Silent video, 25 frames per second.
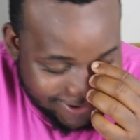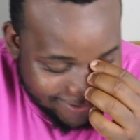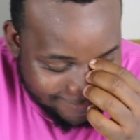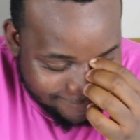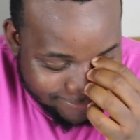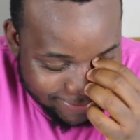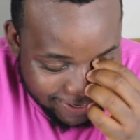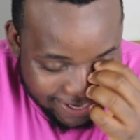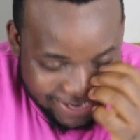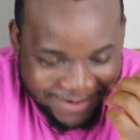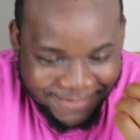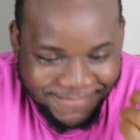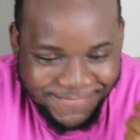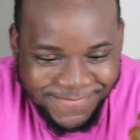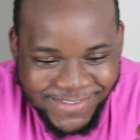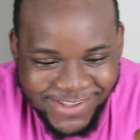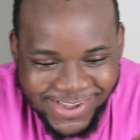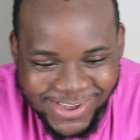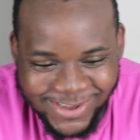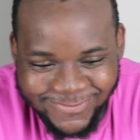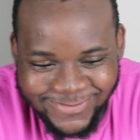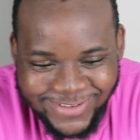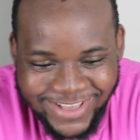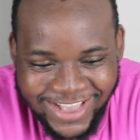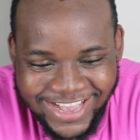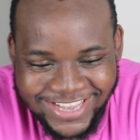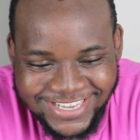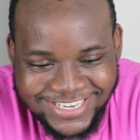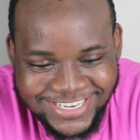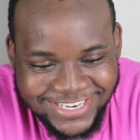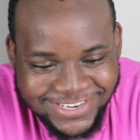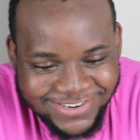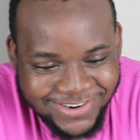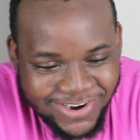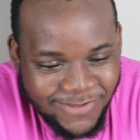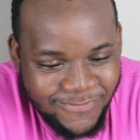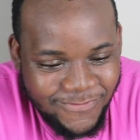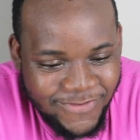But hope you guys
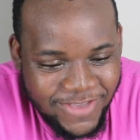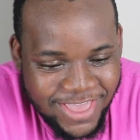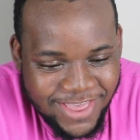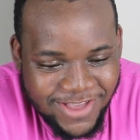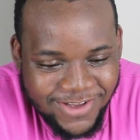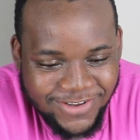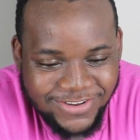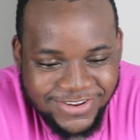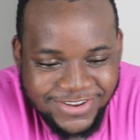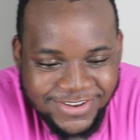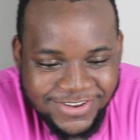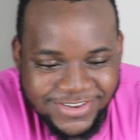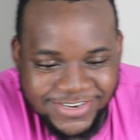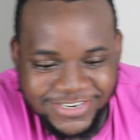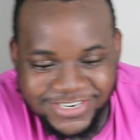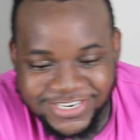enjoyed the video.